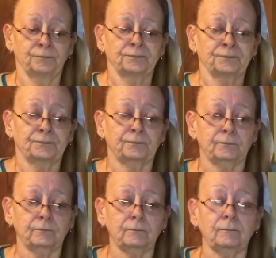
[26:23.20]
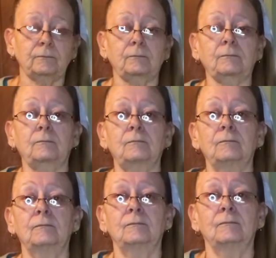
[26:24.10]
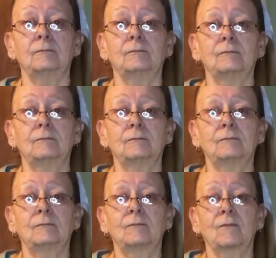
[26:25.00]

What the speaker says: (silence)